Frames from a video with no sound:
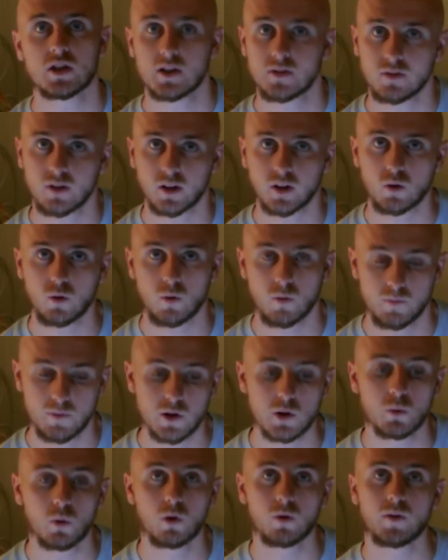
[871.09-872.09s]
even for a
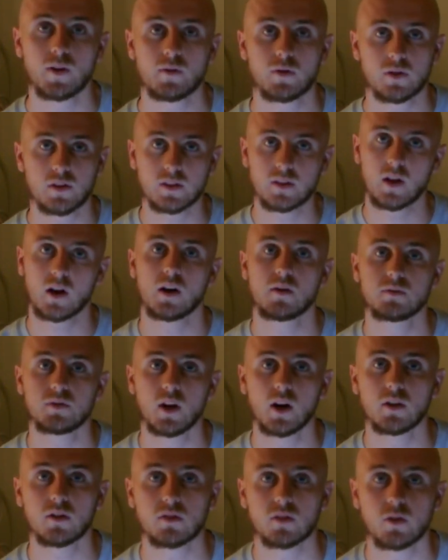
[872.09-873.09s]
review of everything that I've
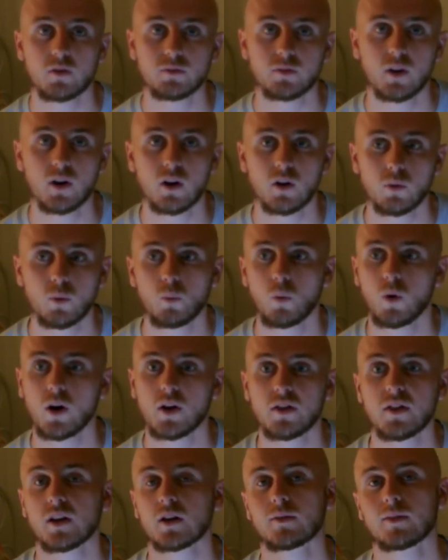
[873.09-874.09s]
done so far and what I
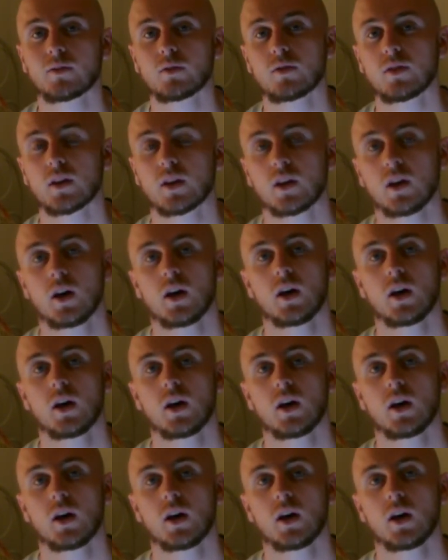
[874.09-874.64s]
think of everything,